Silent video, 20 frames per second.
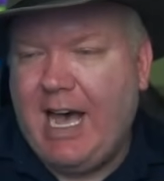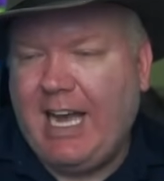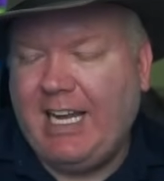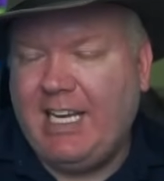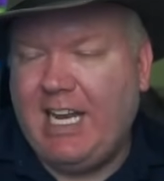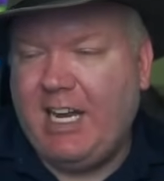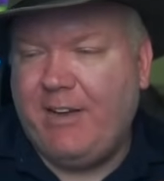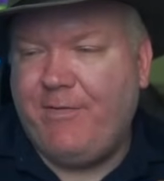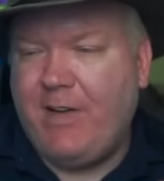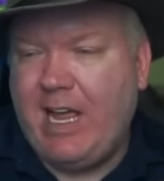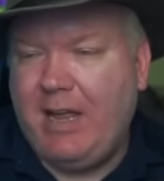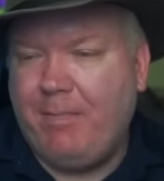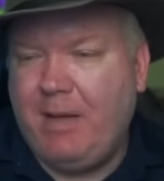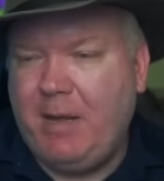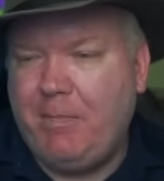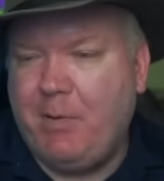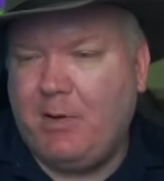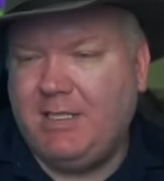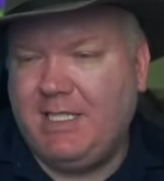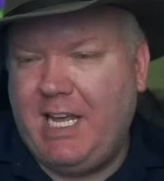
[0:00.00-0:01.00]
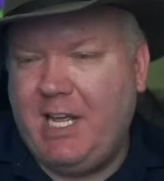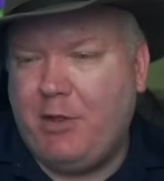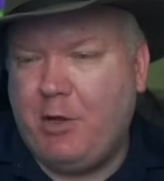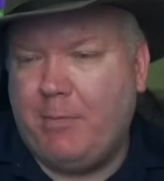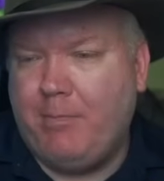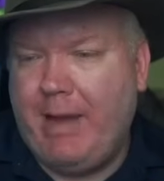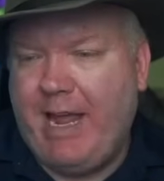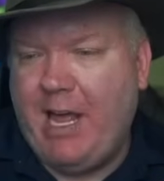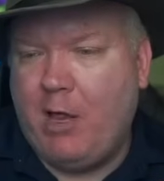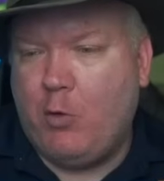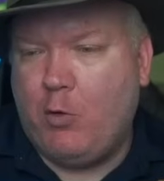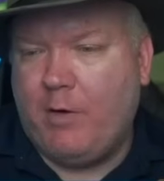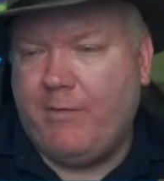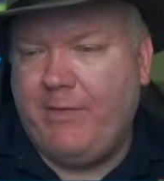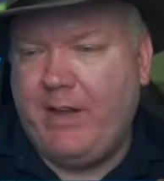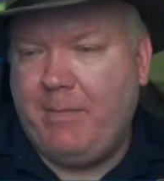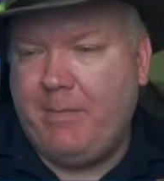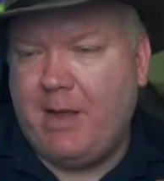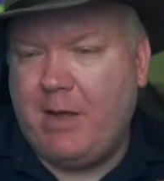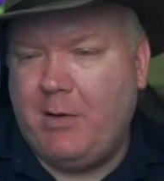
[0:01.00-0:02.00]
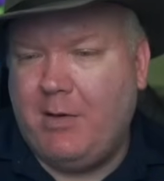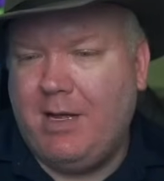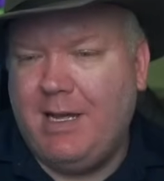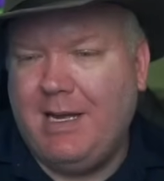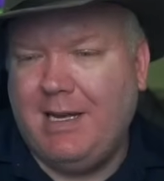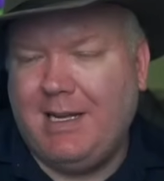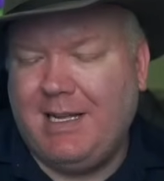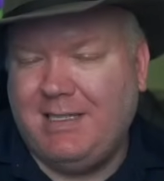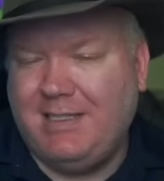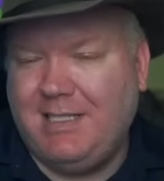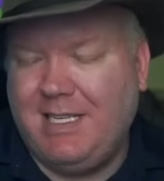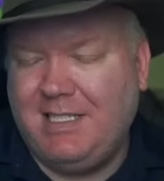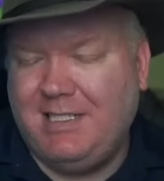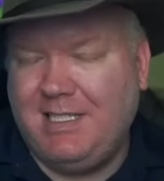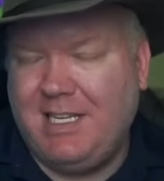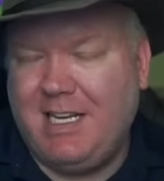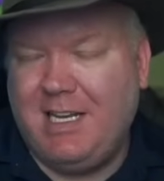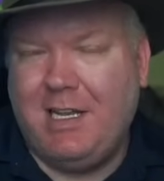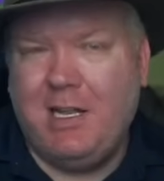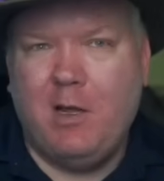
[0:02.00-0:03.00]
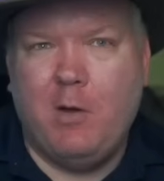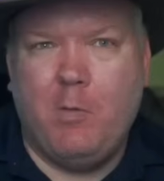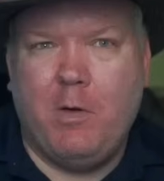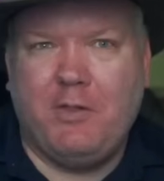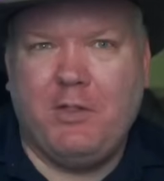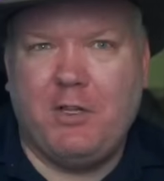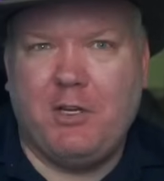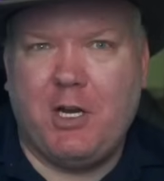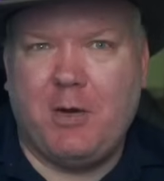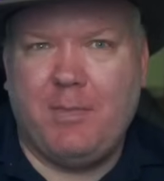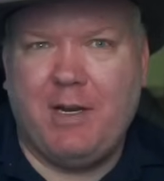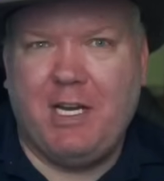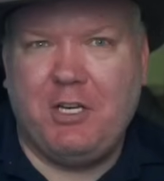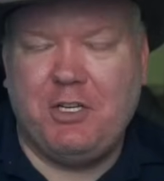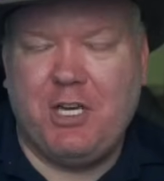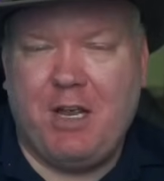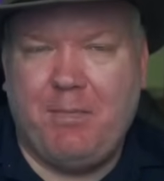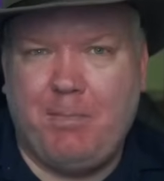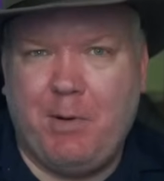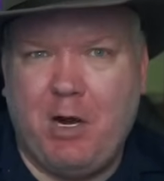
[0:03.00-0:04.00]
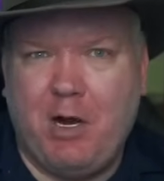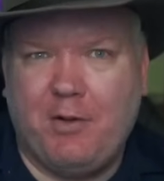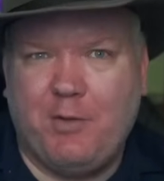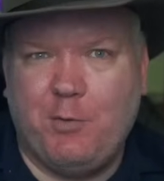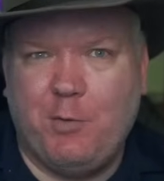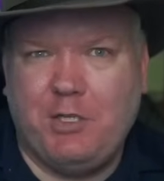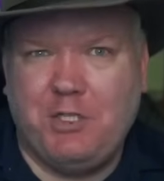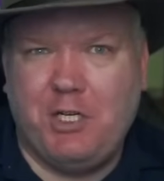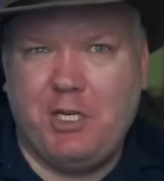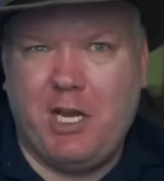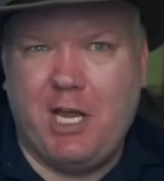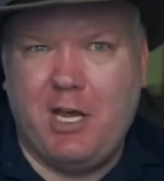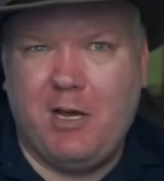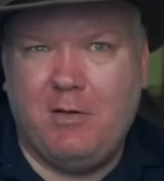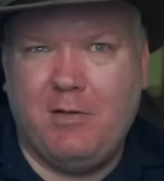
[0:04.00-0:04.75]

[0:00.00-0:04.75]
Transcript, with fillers: identifying people as either male or female consistent with determination at birth, which, you